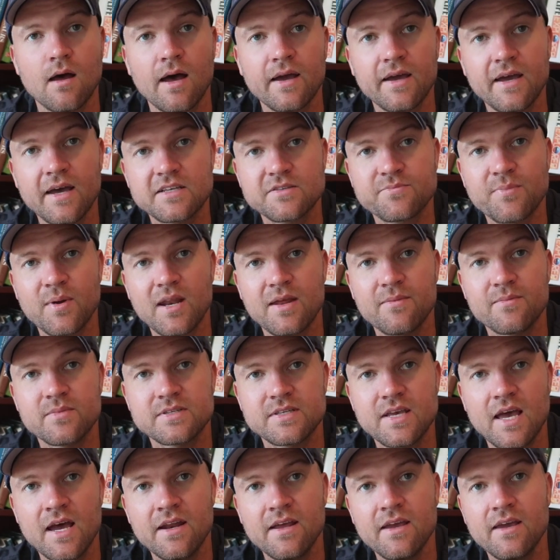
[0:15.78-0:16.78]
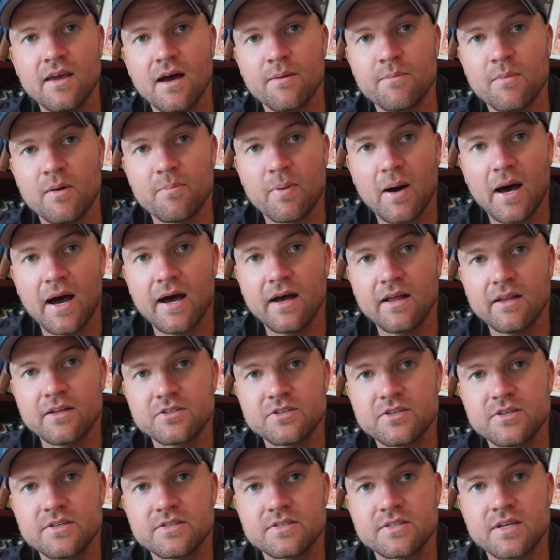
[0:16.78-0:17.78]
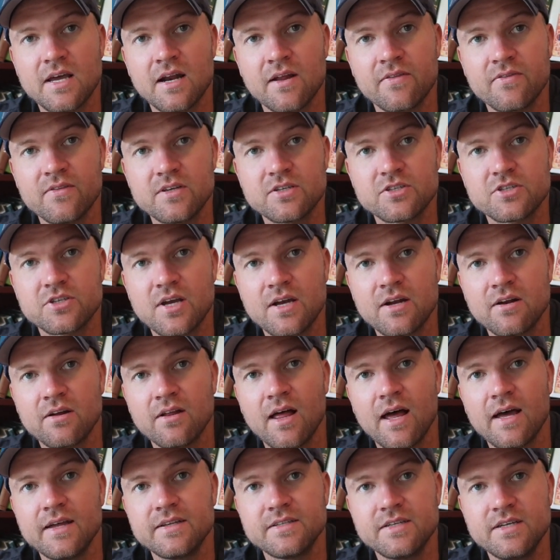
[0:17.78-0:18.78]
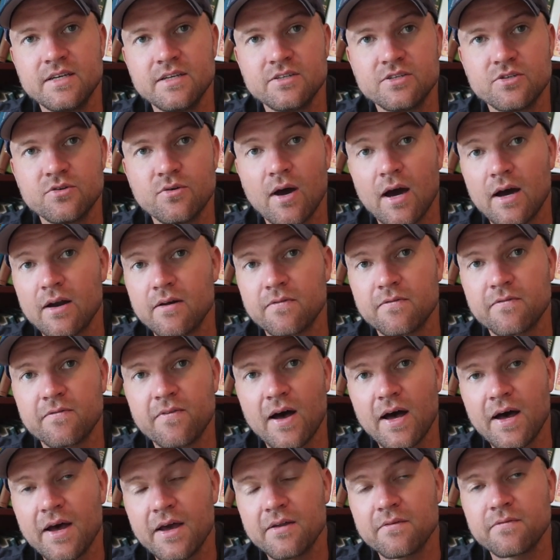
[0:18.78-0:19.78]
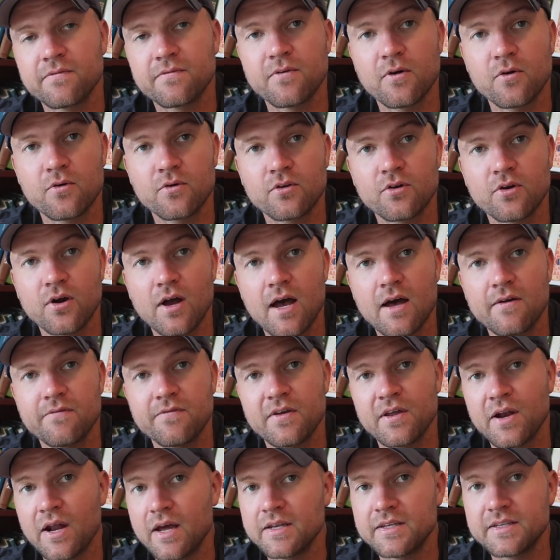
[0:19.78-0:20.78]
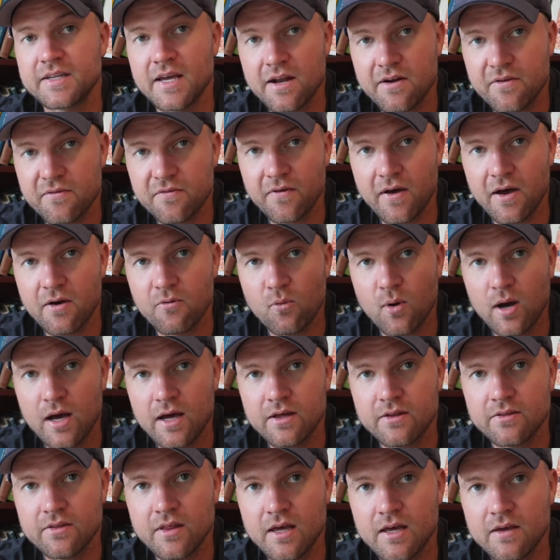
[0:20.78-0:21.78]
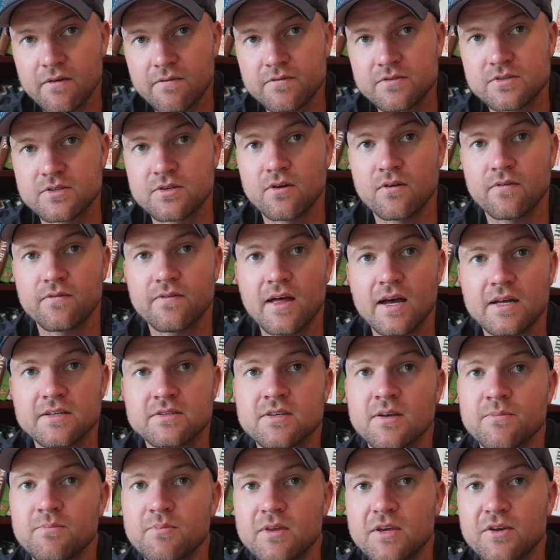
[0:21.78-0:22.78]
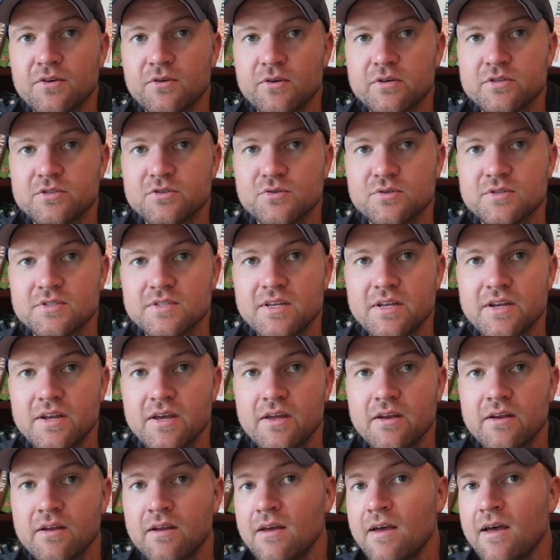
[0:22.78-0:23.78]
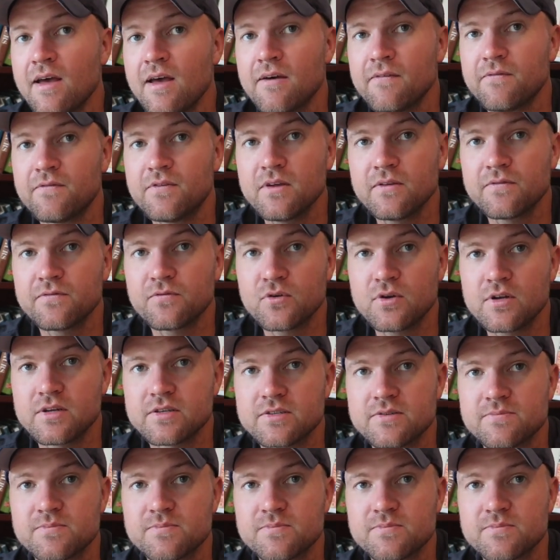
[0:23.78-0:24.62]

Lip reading: Hi guys, my name is Eddie, I'm a biologist, and on this channel I teach you how to find, photograph, and identify wildlife, so if that's something you're interested in, feel free to